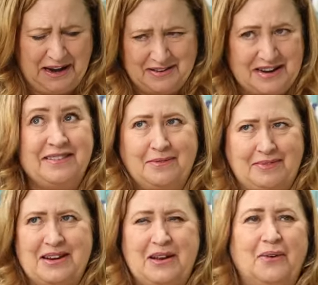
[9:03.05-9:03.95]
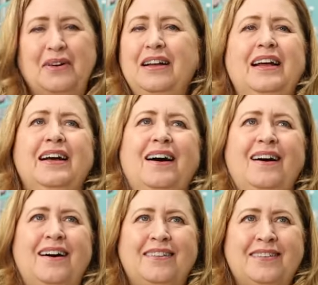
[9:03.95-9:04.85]
I need something new.
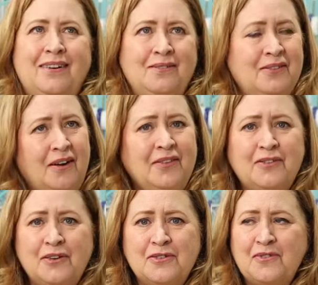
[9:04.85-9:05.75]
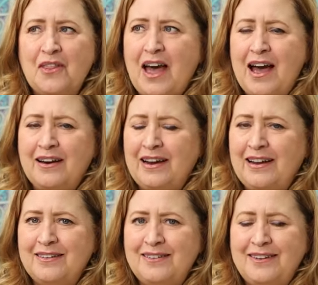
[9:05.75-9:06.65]
Uh, so I'm on the search for that
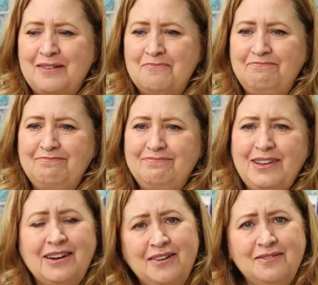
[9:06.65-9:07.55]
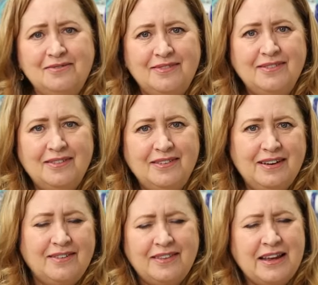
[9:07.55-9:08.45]
and, um, you know,
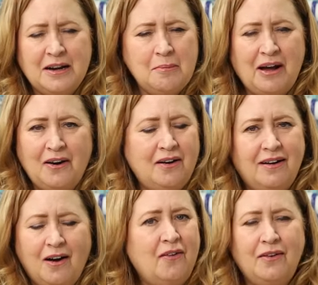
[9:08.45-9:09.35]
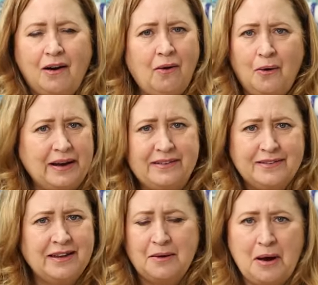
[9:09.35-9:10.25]
thinking about,
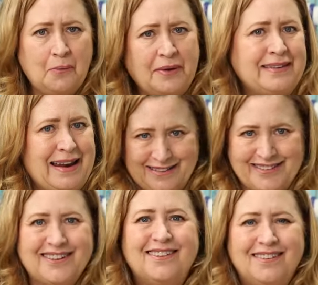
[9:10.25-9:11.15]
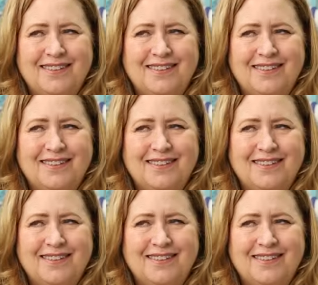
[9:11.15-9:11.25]
always thinking about what's next.